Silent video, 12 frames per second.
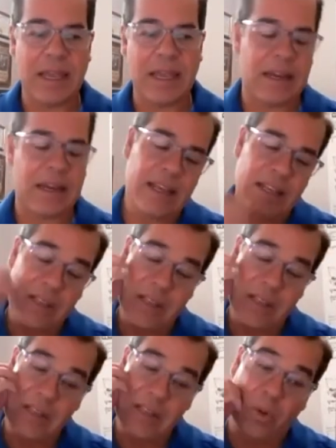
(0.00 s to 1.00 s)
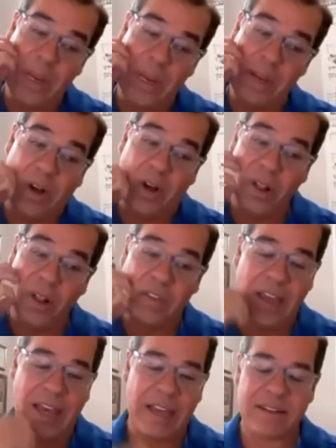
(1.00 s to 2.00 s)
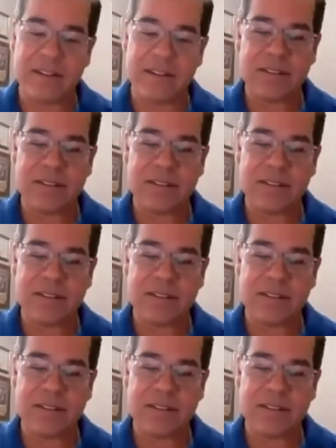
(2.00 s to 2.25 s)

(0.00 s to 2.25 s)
And we all have had